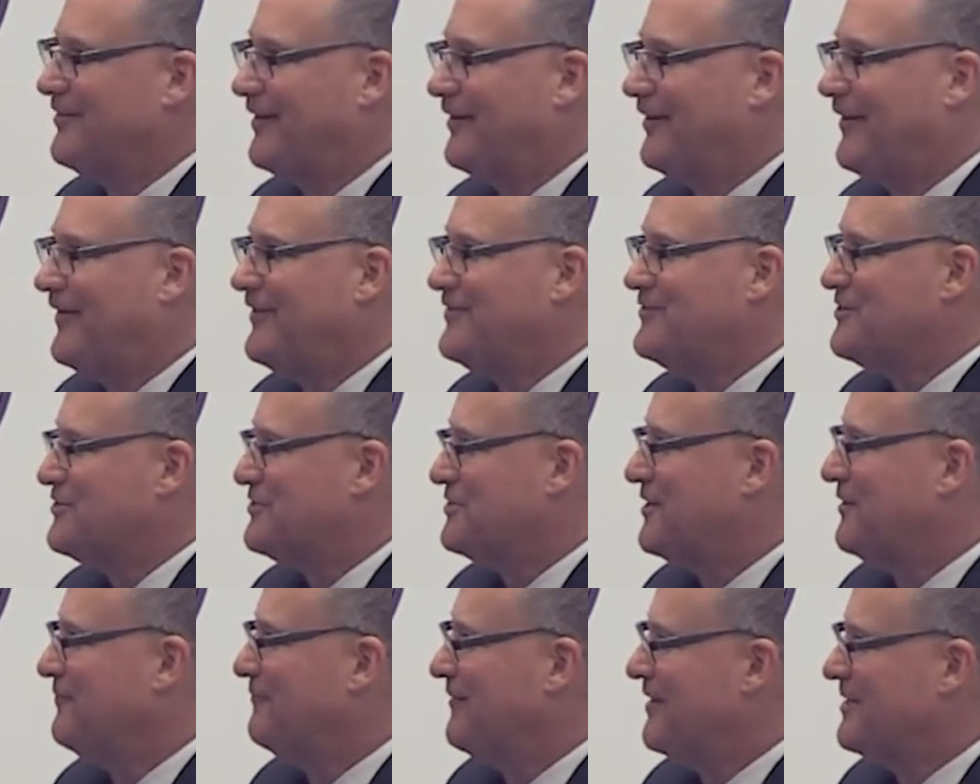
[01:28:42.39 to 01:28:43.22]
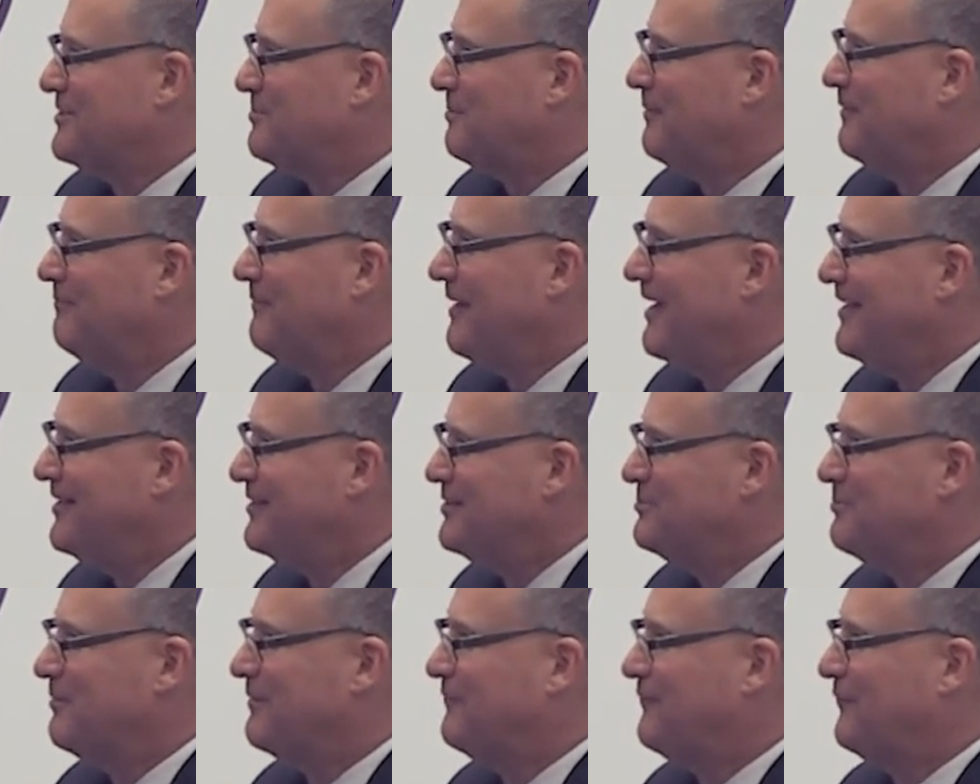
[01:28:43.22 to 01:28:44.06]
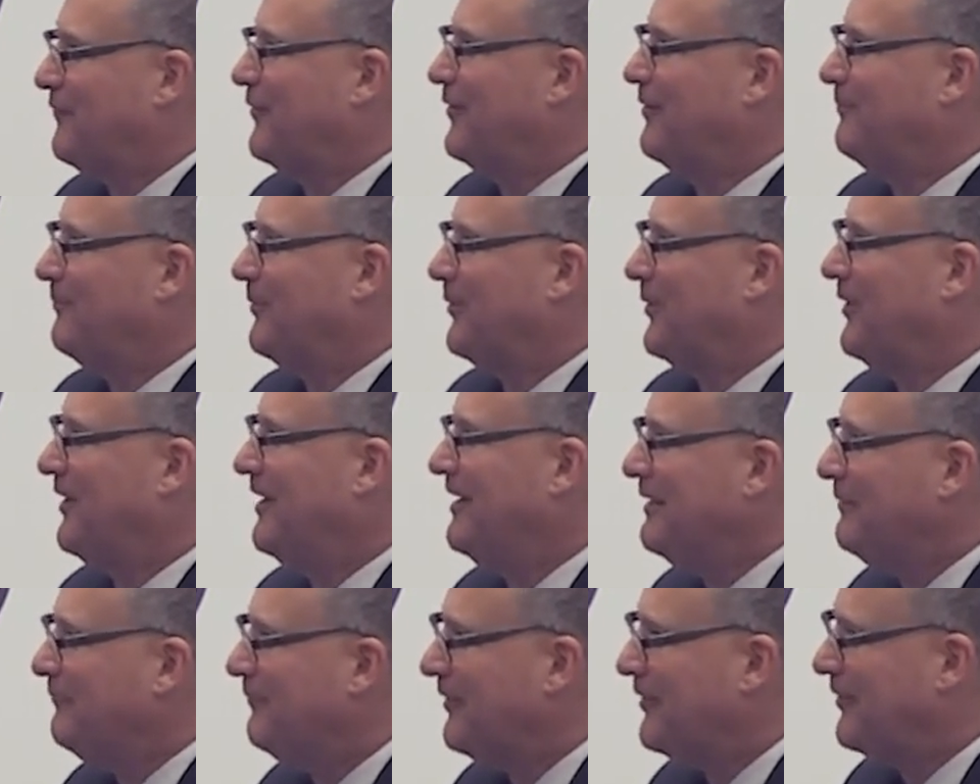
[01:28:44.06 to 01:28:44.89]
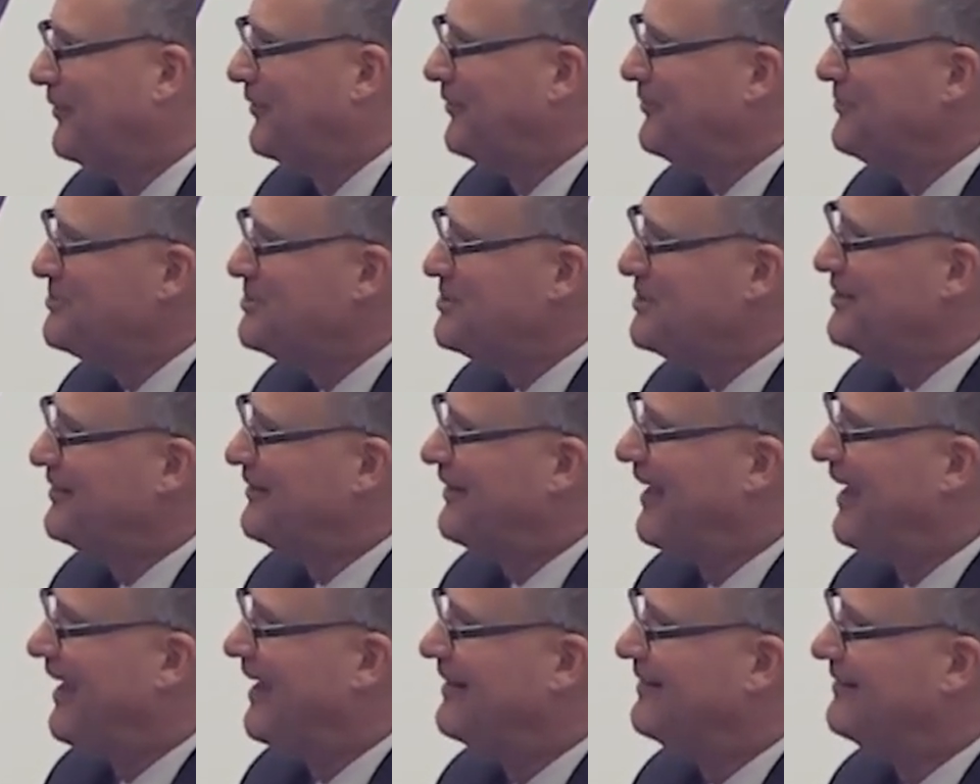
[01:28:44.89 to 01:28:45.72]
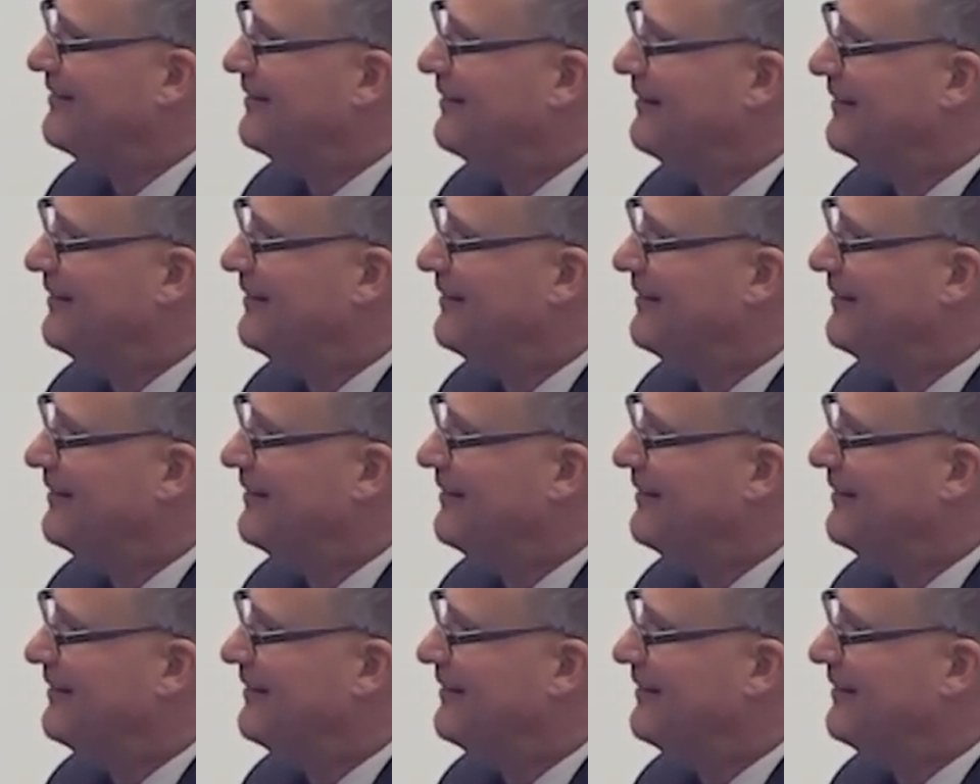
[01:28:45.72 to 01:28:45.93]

the largest investment management firm or anywhere close to that.